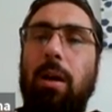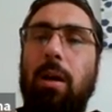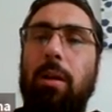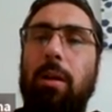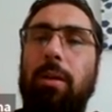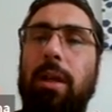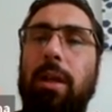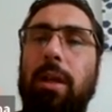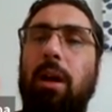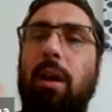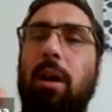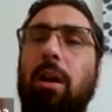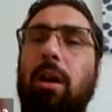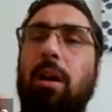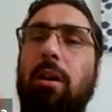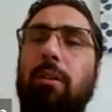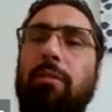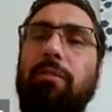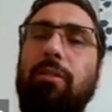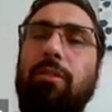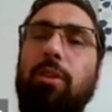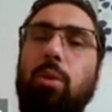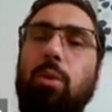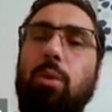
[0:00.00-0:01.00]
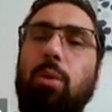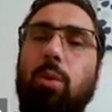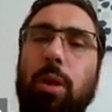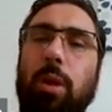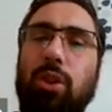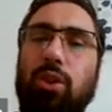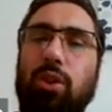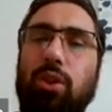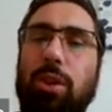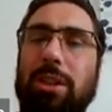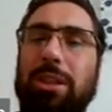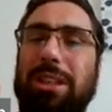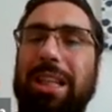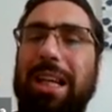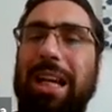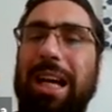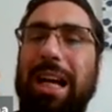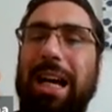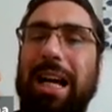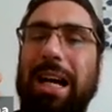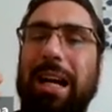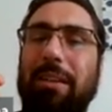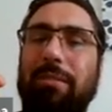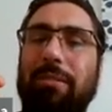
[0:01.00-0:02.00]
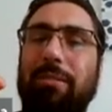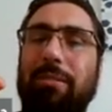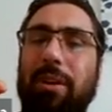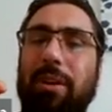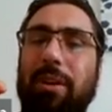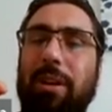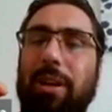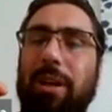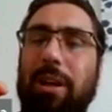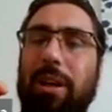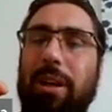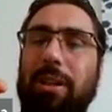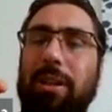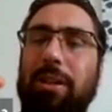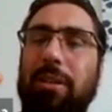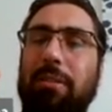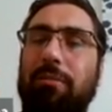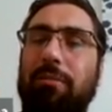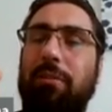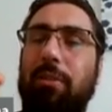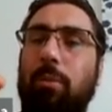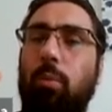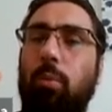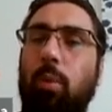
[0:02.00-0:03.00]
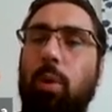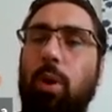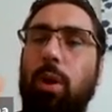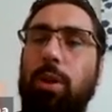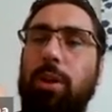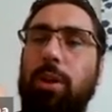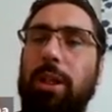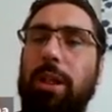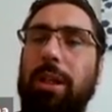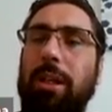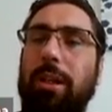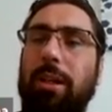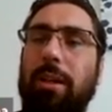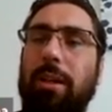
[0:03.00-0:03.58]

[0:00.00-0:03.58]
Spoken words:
There are a few questions that have a different wording